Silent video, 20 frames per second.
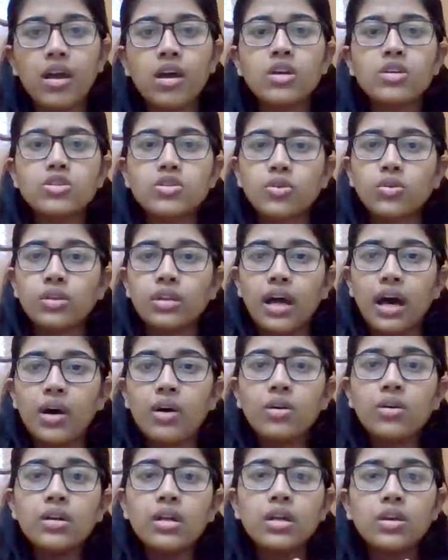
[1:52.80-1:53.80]
So
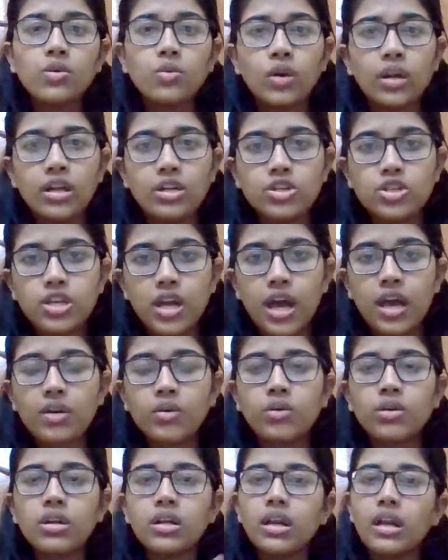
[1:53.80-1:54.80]
now you are a
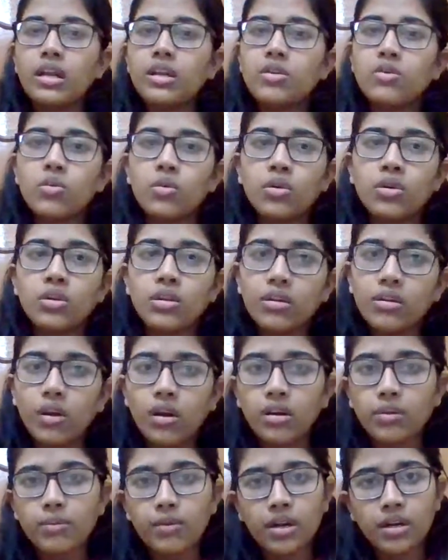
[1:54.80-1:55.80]
shareholder and you own a lot
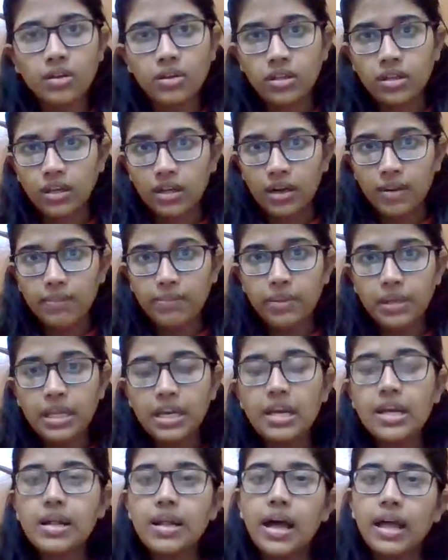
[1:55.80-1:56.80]
amount in the
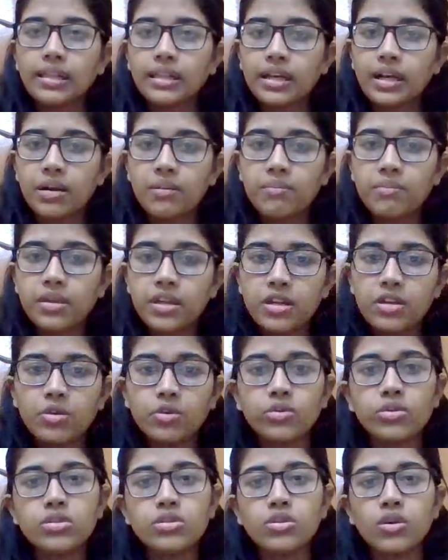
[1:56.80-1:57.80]
company, and the company
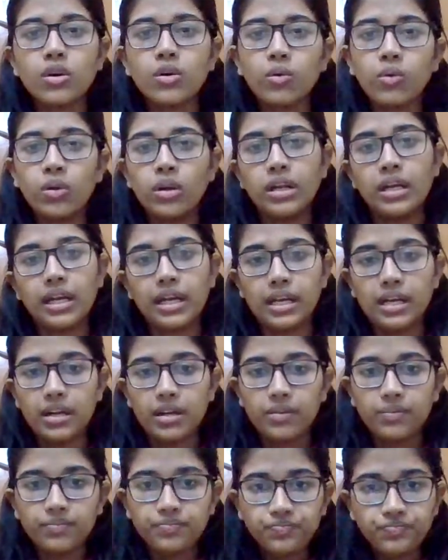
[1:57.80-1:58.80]
knows you are holding it.
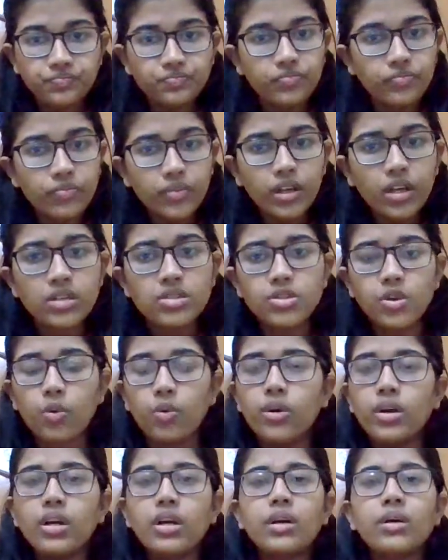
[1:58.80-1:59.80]
So
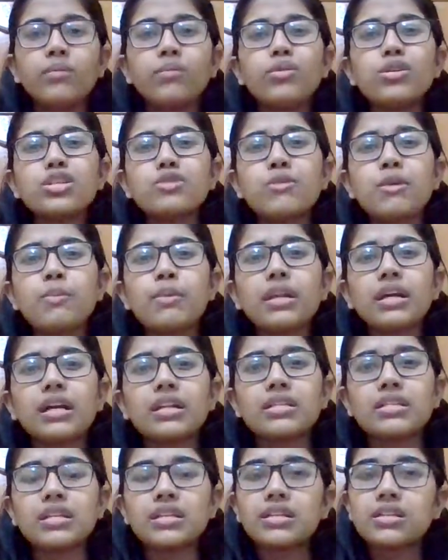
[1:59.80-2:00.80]
most people
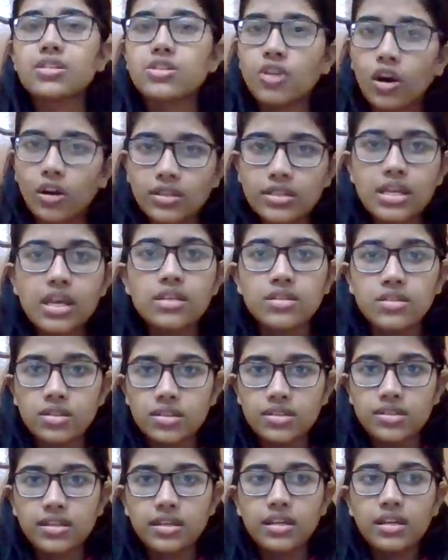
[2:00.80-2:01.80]
consider stocks as
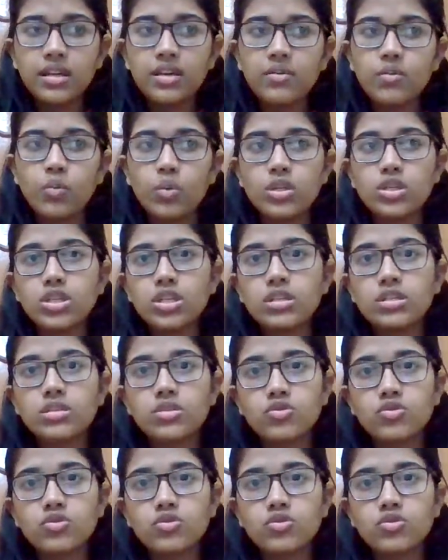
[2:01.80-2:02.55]
risky, which is